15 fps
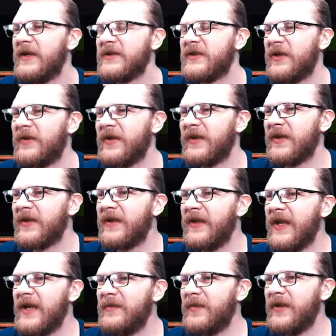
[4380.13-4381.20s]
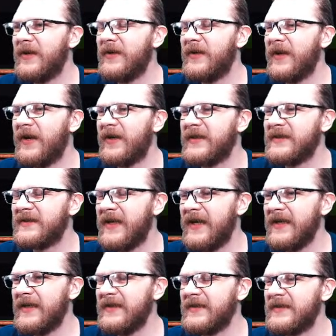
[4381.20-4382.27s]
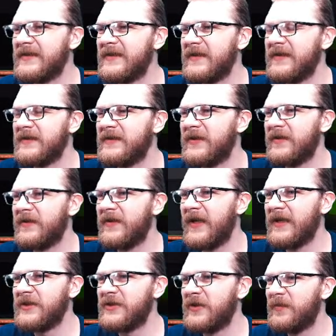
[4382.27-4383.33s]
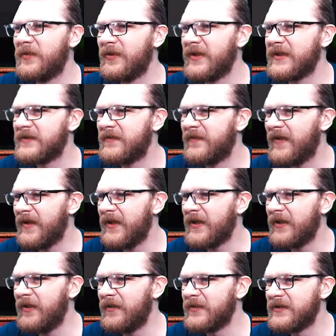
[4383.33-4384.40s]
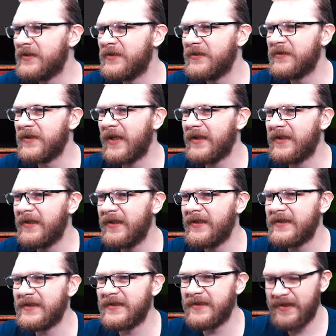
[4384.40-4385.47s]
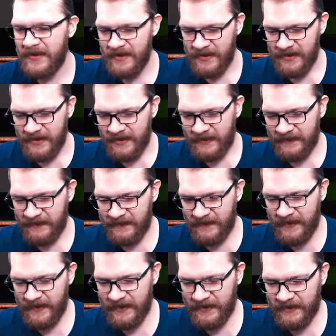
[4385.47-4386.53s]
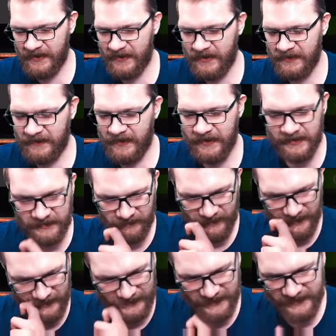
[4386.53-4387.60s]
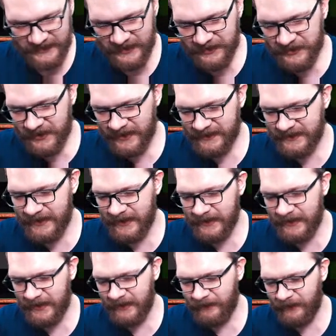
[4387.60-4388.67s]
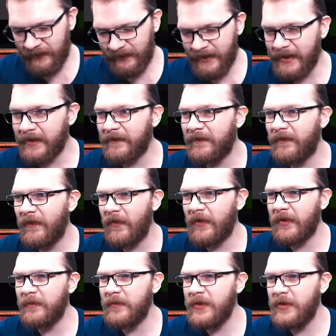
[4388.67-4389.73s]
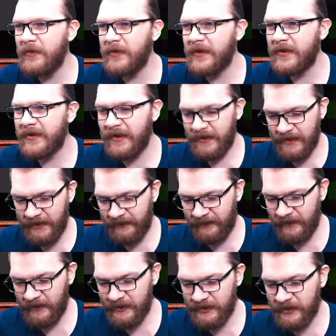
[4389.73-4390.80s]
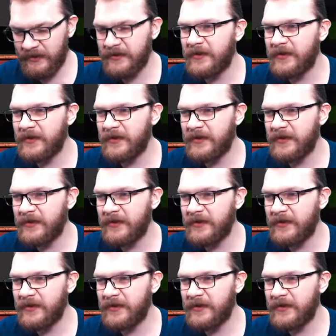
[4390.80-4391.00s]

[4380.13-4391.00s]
So we're going to claim in uh, science. So that should put us very close to two catalysts. I think uh, there is a very decent chance that I will rank for a mutant in near future.